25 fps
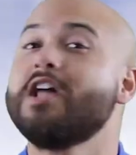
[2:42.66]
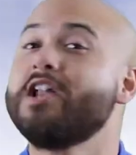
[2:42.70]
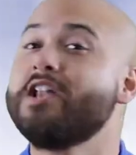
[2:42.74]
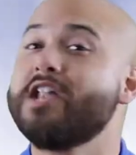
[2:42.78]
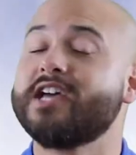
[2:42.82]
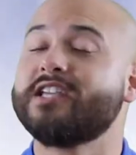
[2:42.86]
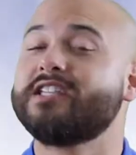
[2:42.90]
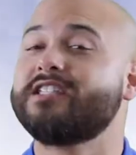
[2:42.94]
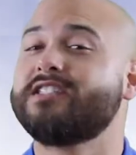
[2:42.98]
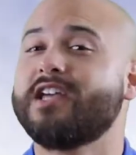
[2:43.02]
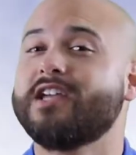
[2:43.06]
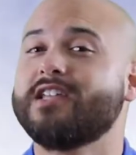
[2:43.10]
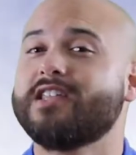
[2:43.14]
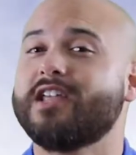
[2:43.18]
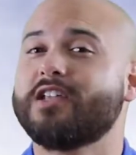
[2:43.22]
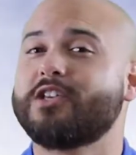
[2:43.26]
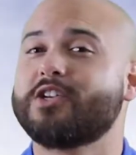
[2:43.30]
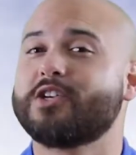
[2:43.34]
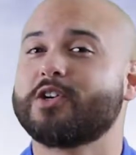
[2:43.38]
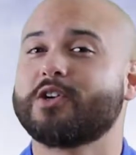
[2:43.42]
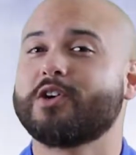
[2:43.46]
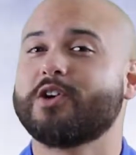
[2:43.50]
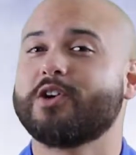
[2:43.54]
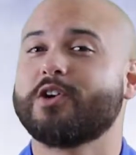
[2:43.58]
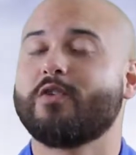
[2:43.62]
Next thing
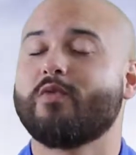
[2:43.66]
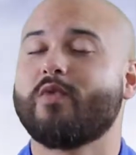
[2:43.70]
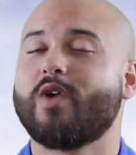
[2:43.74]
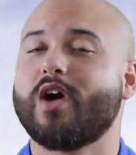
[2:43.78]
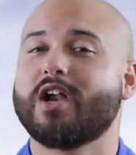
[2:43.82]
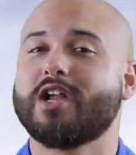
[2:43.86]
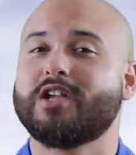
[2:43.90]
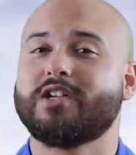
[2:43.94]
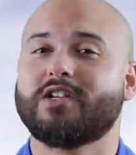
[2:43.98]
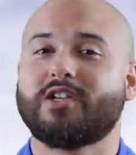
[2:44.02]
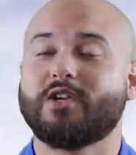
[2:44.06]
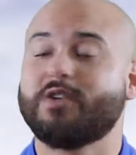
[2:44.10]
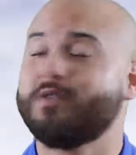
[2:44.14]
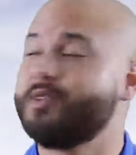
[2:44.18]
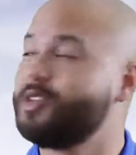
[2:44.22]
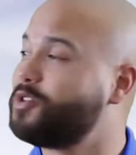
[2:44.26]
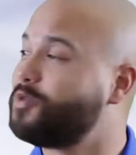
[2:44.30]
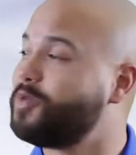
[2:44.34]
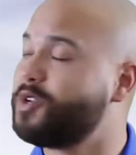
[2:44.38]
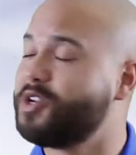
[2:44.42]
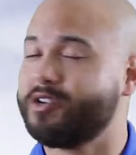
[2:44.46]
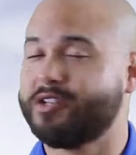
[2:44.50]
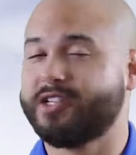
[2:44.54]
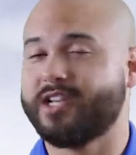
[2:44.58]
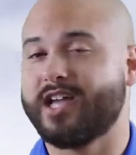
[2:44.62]
that you're going to want to do is
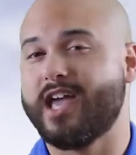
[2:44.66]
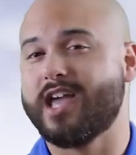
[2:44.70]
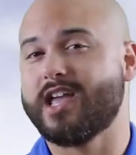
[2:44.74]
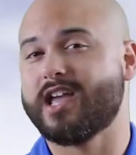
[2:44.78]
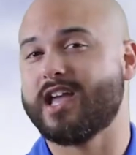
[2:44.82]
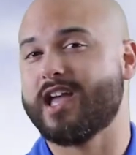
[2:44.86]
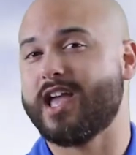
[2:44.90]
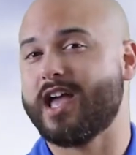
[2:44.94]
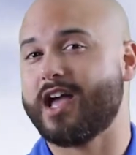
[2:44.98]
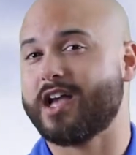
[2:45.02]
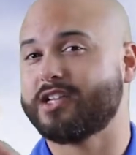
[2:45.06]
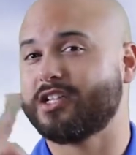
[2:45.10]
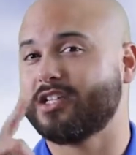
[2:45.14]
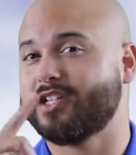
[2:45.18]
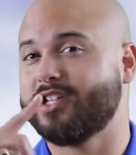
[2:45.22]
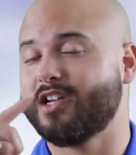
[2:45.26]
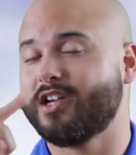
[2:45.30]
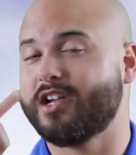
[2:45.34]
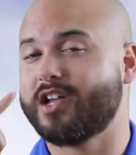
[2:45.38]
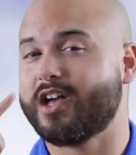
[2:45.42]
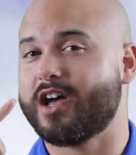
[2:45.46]
when you're taking actually